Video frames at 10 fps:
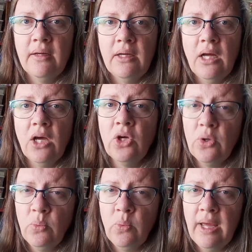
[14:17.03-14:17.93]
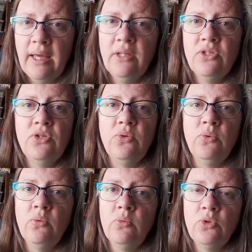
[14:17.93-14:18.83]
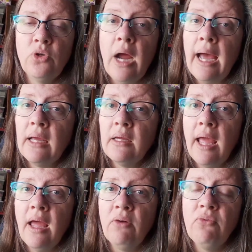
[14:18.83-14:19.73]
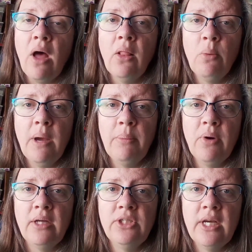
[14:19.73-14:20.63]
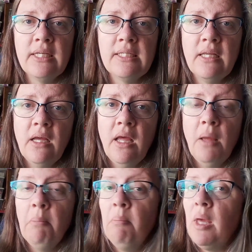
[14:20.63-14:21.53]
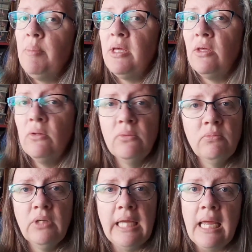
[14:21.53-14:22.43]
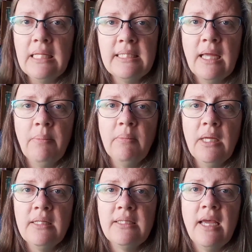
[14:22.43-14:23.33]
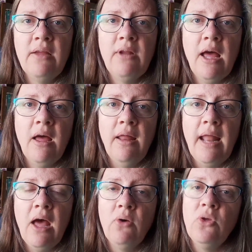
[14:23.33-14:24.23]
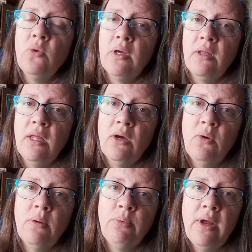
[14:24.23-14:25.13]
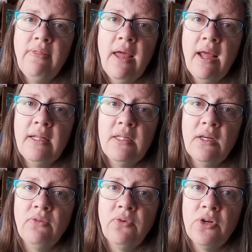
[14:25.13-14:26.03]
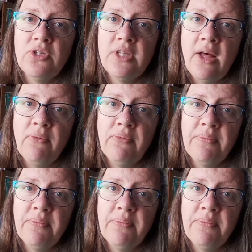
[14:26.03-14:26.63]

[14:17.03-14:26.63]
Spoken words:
a good way to track and follow my projects. Maybe you'll gain some insight on how you can incorporate that idea for yourself.